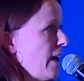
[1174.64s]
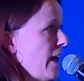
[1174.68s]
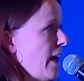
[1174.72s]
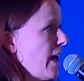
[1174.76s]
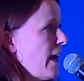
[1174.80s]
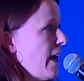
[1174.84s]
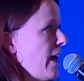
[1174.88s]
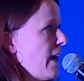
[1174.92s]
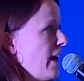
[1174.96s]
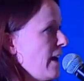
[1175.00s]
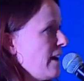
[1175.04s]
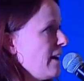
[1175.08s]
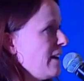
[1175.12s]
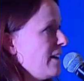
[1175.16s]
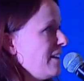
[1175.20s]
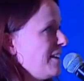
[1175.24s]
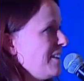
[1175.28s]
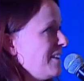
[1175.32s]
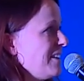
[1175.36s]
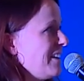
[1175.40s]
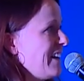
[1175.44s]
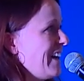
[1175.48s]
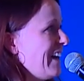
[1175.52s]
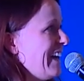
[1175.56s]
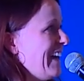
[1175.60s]

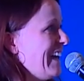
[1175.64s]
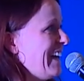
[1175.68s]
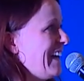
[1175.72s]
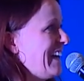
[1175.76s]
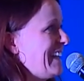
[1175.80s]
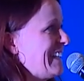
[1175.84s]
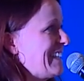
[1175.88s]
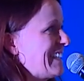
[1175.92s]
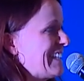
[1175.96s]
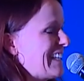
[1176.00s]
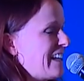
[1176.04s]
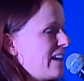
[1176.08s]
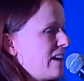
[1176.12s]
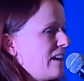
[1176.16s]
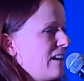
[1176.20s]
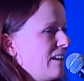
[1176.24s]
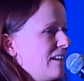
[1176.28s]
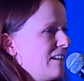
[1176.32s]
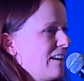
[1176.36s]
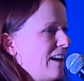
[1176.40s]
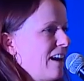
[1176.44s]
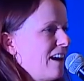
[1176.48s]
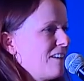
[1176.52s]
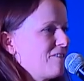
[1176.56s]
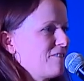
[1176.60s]

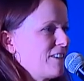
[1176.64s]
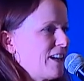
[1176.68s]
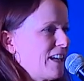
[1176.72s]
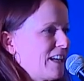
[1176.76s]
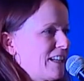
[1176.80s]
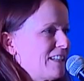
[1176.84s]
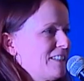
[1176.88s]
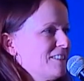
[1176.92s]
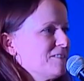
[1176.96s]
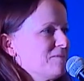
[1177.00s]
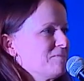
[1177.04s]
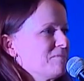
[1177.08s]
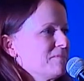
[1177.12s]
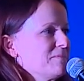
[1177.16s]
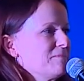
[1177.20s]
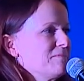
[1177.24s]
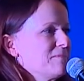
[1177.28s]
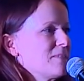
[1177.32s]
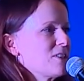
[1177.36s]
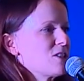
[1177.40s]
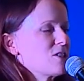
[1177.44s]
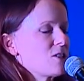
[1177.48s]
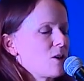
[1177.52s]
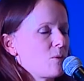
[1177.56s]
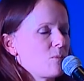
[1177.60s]
Having
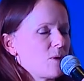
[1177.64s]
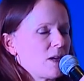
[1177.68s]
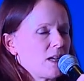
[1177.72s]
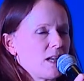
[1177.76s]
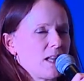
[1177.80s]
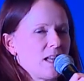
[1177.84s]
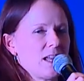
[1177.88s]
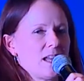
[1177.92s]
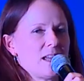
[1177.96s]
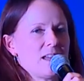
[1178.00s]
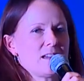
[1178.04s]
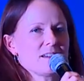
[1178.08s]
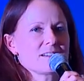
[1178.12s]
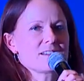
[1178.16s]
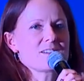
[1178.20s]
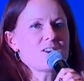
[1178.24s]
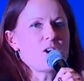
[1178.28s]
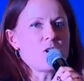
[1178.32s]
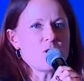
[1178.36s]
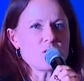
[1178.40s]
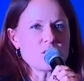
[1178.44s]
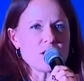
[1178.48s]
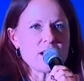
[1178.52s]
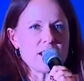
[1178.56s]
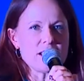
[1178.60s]
so many
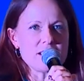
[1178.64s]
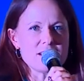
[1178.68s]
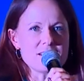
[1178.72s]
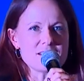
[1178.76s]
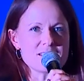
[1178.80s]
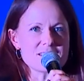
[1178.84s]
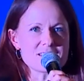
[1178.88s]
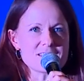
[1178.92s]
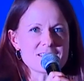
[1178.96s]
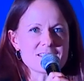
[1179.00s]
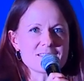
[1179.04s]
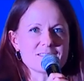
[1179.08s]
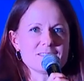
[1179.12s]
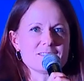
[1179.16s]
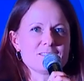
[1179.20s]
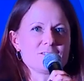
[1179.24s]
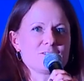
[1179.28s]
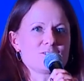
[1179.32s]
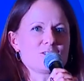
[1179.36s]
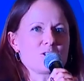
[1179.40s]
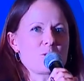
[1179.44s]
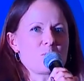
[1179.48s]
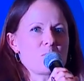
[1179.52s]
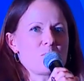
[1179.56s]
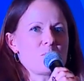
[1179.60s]
colleagues
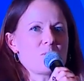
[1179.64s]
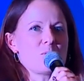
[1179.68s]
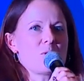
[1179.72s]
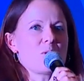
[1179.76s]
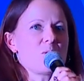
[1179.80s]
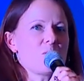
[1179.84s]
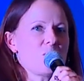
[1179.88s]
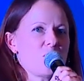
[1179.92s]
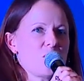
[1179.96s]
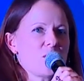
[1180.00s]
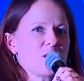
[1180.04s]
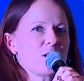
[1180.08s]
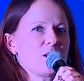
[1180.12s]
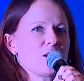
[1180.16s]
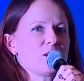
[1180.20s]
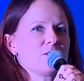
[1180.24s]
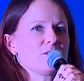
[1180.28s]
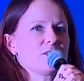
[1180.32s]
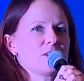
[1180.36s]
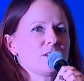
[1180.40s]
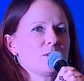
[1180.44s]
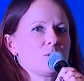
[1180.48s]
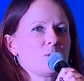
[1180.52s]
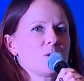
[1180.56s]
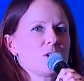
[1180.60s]
from all over
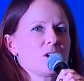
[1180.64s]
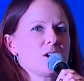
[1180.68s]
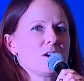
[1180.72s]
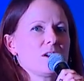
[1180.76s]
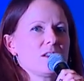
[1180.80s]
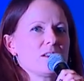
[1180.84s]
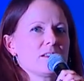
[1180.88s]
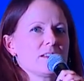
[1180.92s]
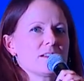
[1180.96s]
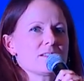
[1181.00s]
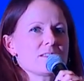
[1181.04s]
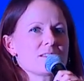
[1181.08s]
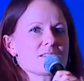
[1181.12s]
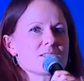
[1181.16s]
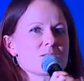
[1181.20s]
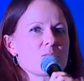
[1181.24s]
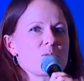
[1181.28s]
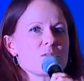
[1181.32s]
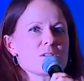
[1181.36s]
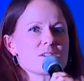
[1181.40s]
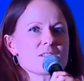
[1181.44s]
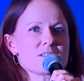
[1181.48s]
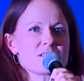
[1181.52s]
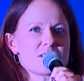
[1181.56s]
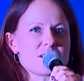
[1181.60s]
the world, that's
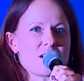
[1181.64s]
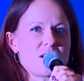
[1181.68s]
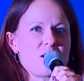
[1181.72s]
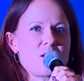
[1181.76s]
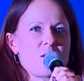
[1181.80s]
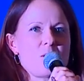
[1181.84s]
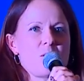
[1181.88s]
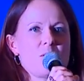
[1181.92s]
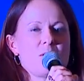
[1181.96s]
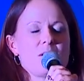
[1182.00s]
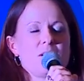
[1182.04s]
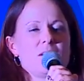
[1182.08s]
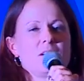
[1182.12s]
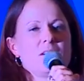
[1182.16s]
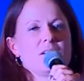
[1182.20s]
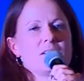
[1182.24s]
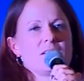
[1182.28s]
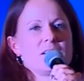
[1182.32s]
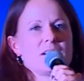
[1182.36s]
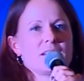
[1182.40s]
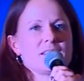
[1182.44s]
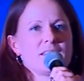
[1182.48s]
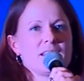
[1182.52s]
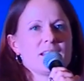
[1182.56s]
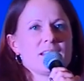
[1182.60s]
also,
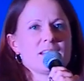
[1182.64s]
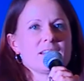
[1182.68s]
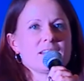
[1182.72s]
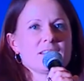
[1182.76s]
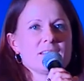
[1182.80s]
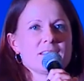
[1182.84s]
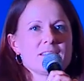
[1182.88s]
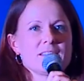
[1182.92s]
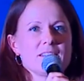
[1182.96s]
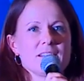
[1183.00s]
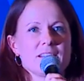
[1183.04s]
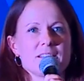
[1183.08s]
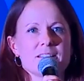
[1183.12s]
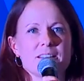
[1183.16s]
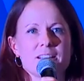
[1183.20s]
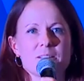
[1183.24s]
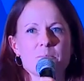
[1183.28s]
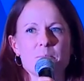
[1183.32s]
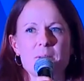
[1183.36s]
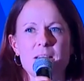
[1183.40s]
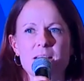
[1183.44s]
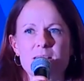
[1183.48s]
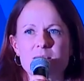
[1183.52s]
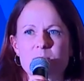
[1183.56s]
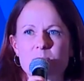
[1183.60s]
I think, the thing that
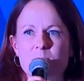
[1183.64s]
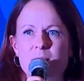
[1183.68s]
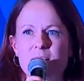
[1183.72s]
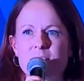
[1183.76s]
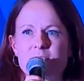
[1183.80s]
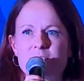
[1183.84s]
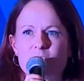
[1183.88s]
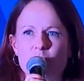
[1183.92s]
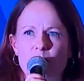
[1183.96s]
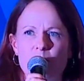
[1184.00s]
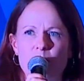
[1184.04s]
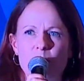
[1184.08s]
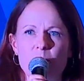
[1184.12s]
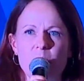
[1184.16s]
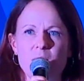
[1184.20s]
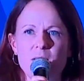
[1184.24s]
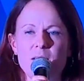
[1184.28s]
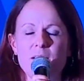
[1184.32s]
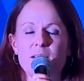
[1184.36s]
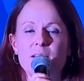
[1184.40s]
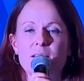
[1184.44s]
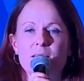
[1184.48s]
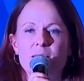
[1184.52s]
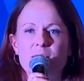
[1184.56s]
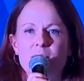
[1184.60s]
makes my job
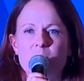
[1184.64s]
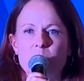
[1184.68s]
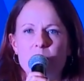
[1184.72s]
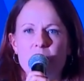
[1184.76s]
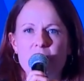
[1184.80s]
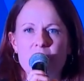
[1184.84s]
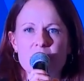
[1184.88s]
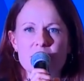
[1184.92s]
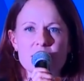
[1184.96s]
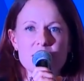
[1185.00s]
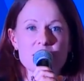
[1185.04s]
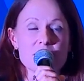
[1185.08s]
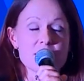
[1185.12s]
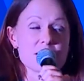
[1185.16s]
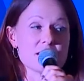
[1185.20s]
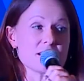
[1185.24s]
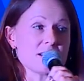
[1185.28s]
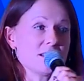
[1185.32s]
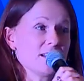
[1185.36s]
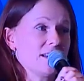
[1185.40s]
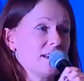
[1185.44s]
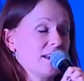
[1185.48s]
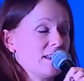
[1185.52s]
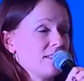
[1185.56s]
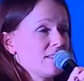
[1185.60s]
the best
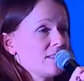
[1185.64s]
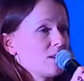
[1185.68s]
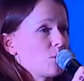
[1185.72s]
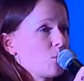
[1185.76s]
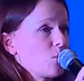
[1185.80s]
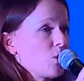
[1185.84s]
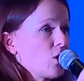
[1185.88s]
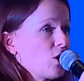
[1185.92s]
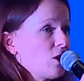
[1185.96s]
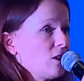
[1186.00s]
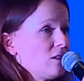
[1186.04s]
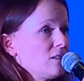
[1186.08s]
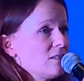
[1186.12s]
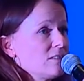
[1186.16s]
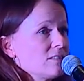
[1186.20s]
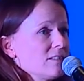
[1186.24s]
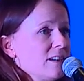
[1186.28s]
in the world.